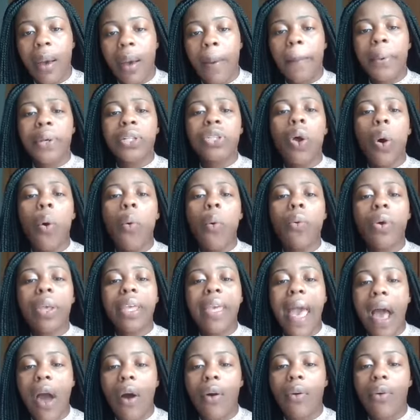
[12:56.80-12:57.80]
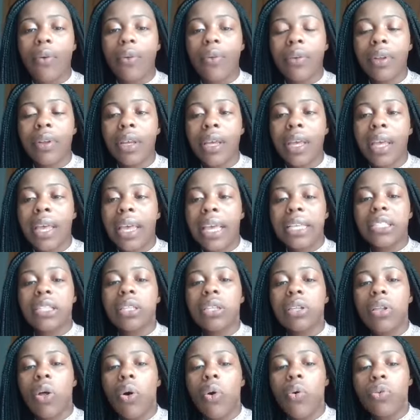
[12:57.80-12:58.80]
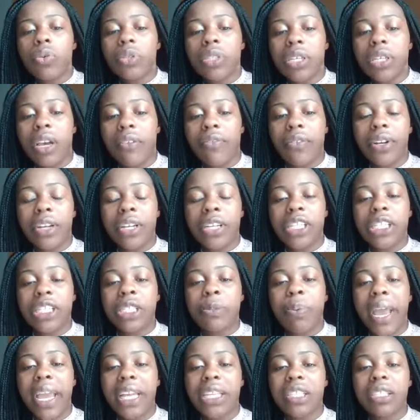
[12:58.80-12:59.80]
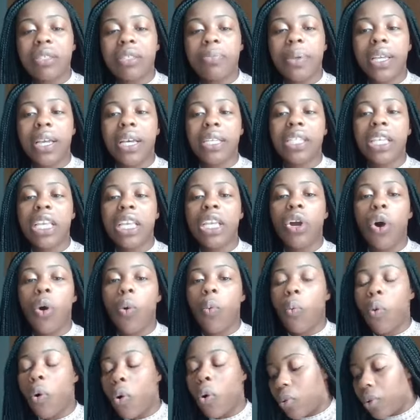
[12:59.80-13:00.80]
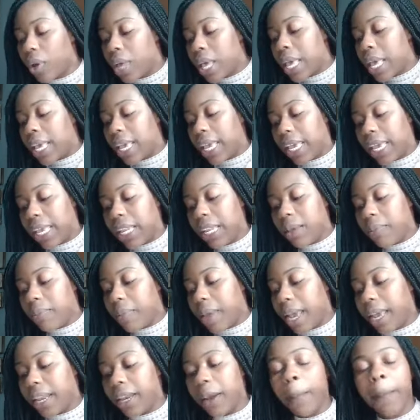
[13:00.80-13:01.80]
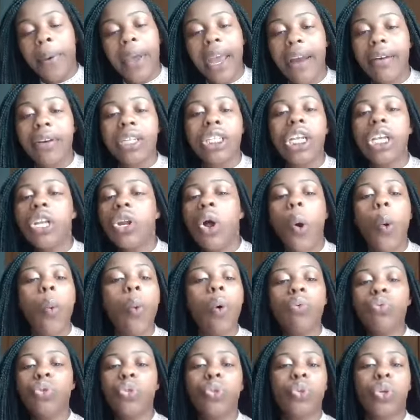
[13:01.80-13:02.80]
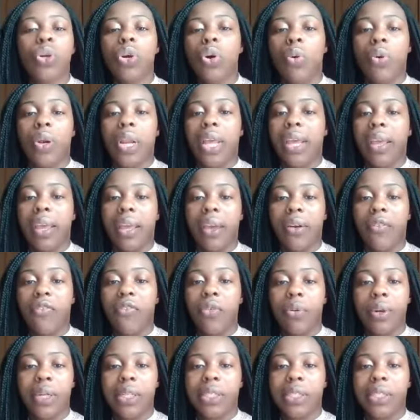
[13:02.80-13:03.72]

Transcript: But don't count his long suffering and his patience because he don't want any man to perish. He don't want you to go to hell for